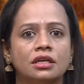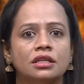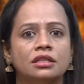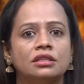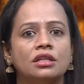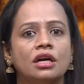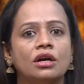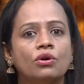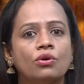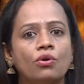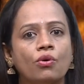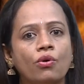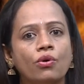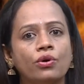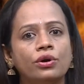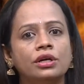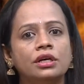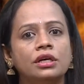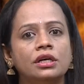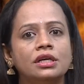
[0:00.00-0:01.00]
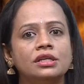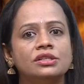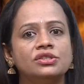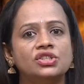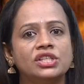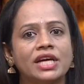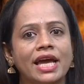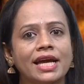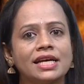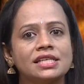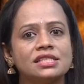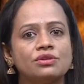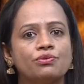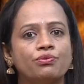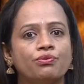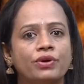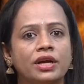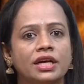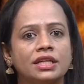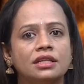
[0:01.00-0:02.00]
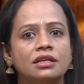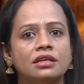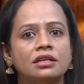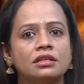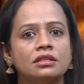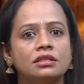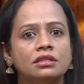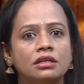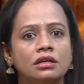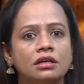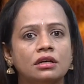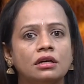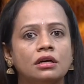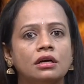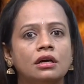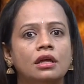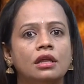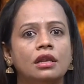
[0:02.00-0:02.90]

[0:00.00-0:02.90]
The code checks whether the